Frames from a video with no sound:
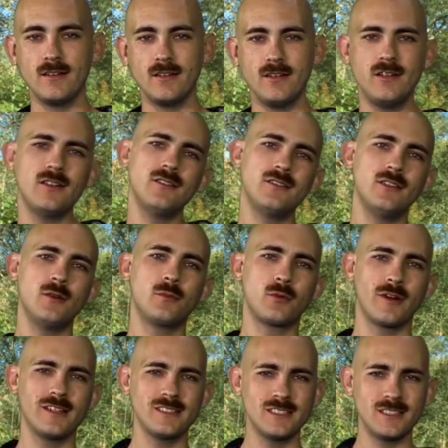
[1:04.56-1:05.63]
you know, no
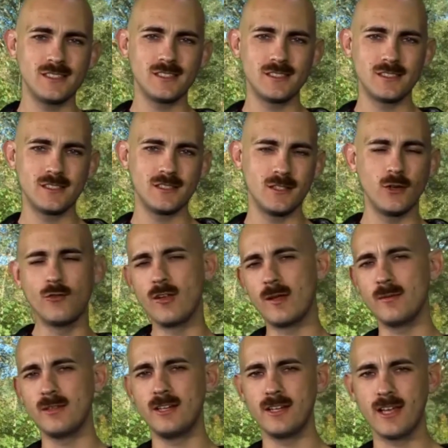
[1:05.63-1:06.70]
presents, no
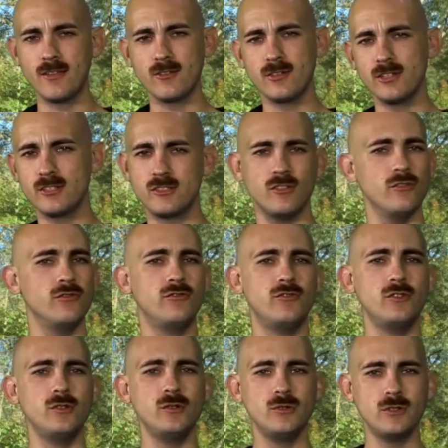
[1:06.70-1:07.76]
family togetherness, no
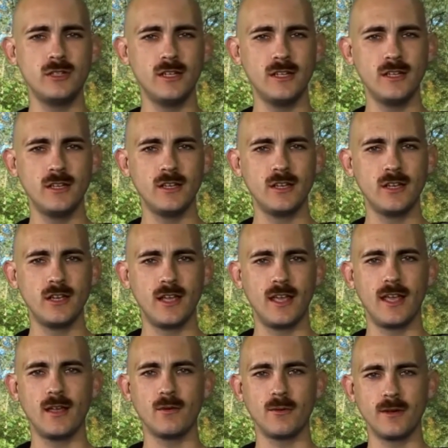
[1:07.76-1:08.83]
food.
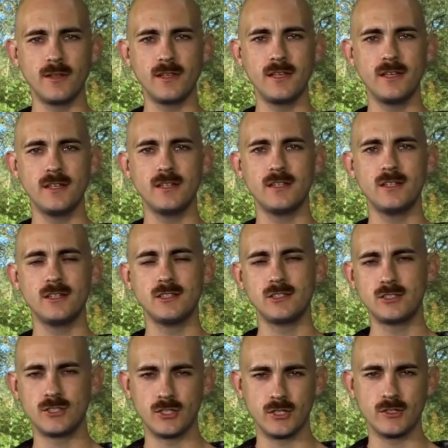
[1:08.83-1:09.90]
It really
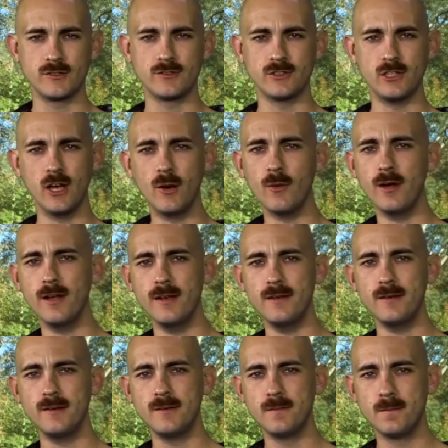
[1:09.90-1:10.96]
serves no one.
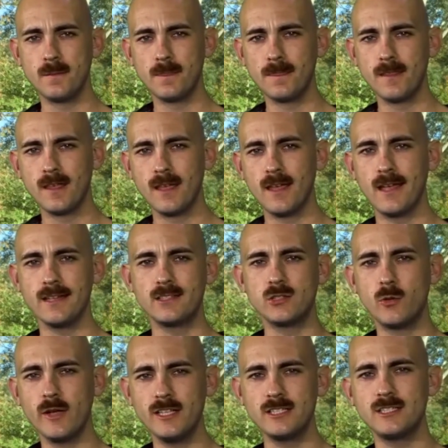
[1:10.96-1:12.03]
It's a
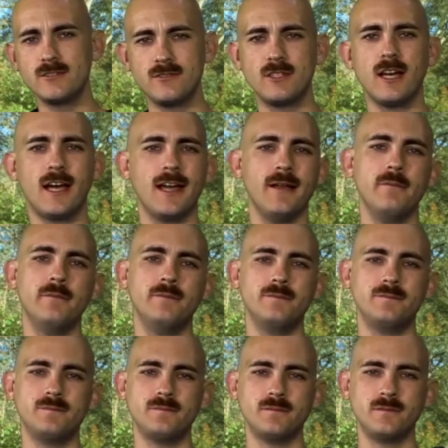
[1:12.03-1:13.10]
waste of time.
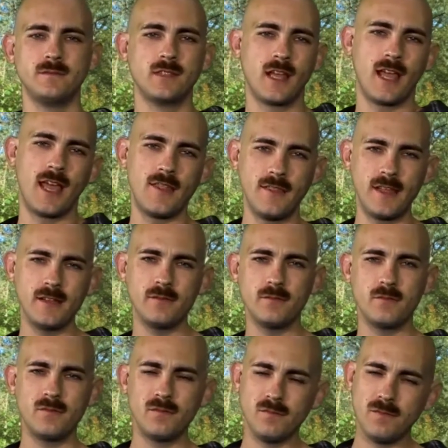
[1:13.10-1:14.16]
And that
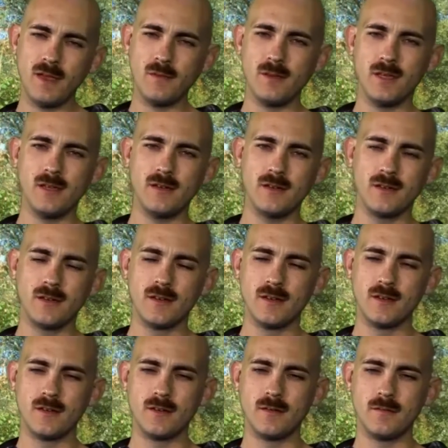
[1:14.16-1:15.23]
maybe
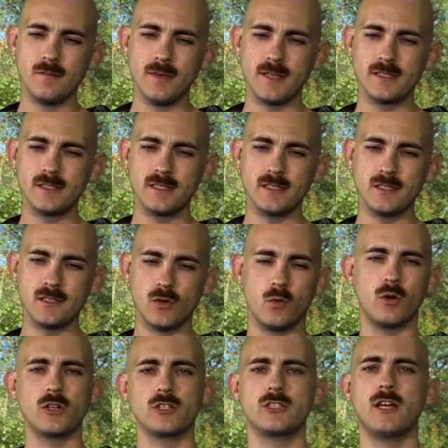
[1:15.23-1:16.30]
makes it the
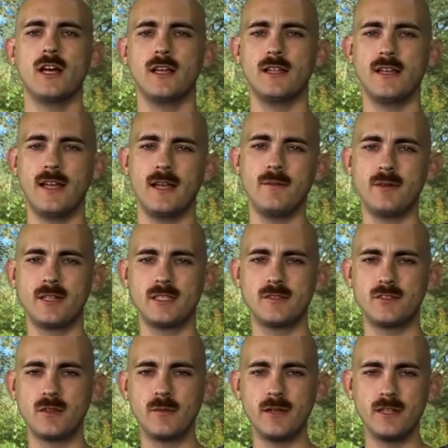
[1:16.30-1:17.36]
worst holiday, because
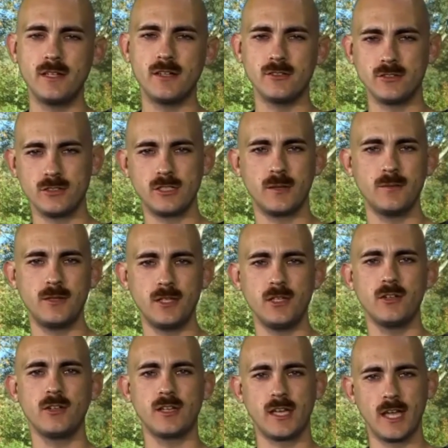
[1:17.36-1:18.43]
if somebody tells you something,
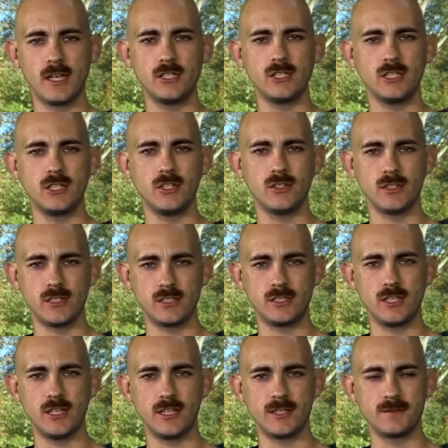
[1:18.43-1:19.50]
you're engaging, you're
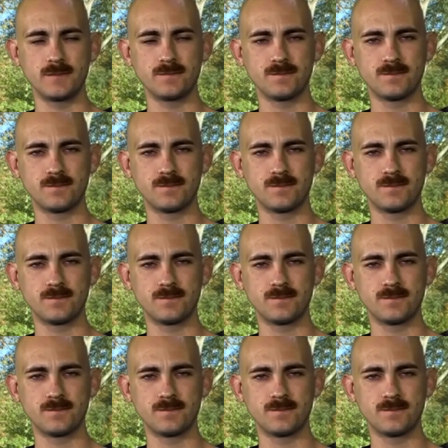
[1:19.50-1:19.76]
listening,